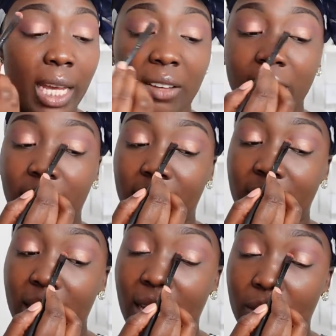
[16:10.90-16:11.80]
After he
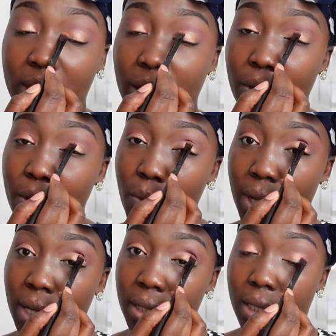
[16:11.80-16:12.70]
said that, I was like, you know
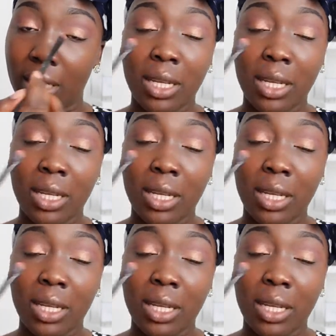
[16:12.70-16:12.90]
what?